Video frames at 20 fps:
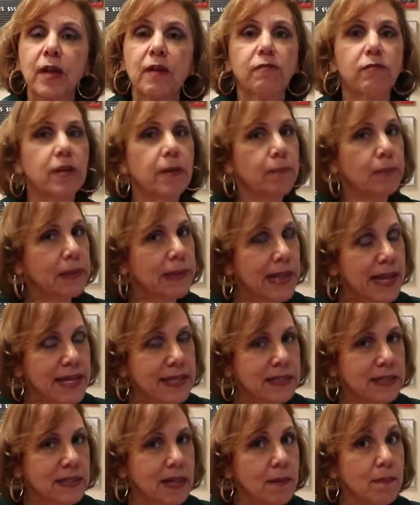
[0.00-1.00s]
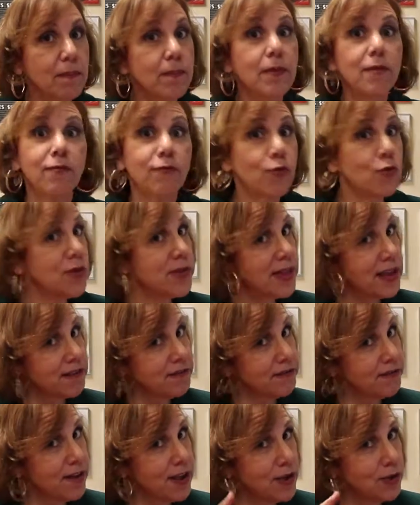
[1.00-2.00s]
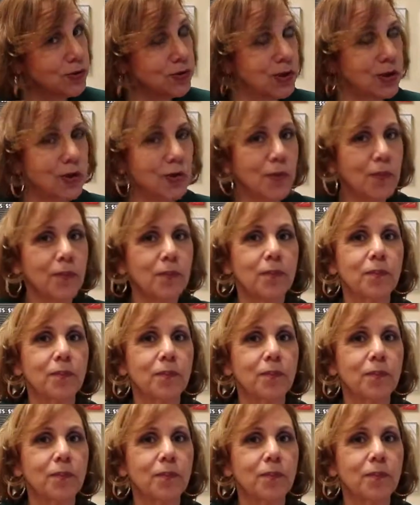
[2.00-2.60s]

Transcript: Replace them before they fail you.